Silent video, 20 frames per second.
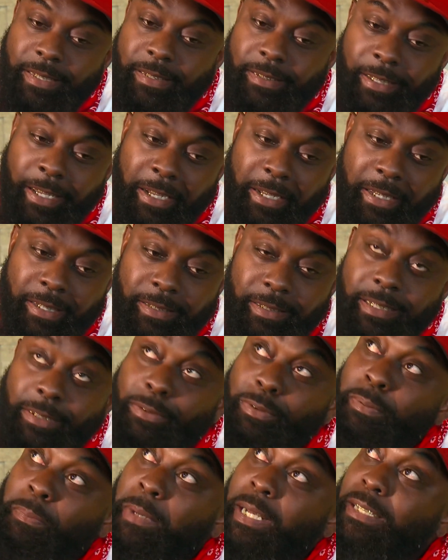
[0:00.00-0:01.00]
I guess that
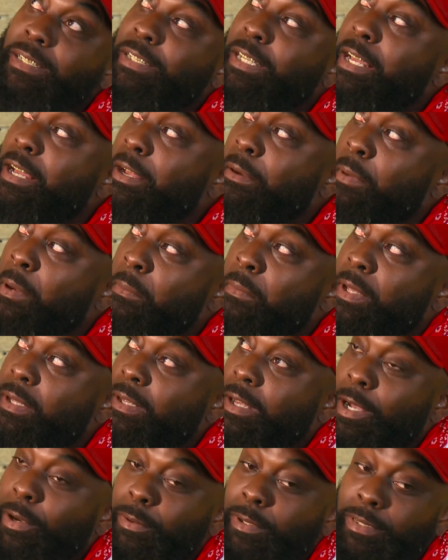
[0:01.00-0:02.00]
was my job. My mother
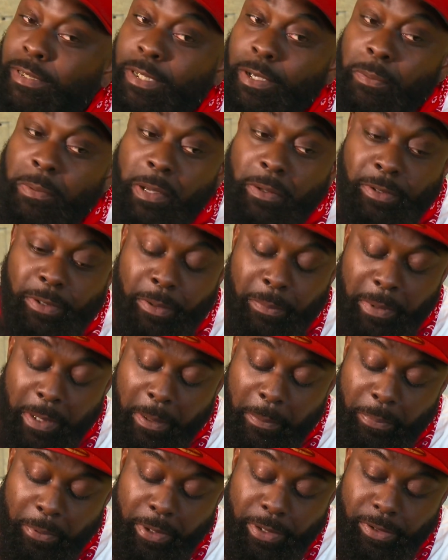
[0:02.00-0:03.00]
always told me I was going to be
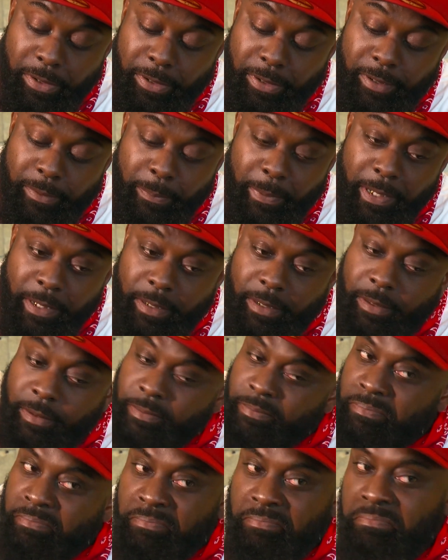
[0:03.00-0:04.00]
a preacher or a speaker.
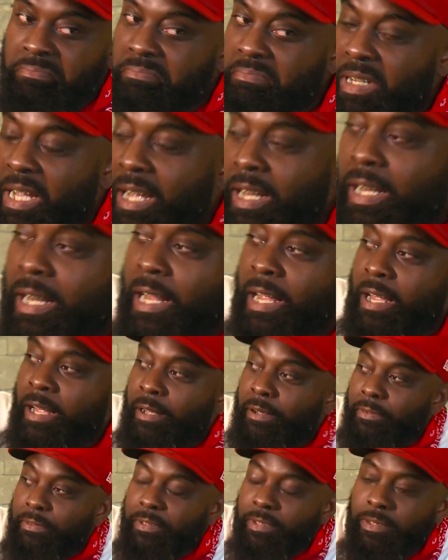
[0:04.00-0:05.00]
I
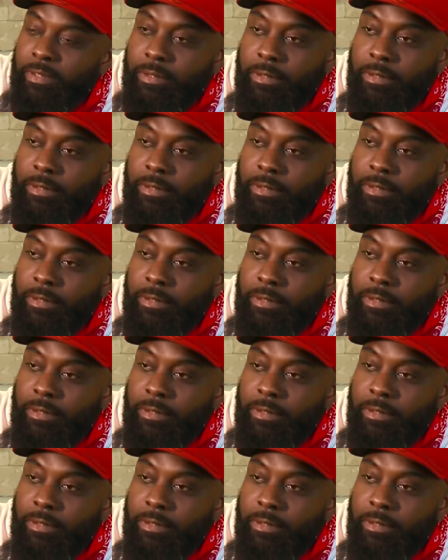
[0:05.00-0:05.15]
laughed.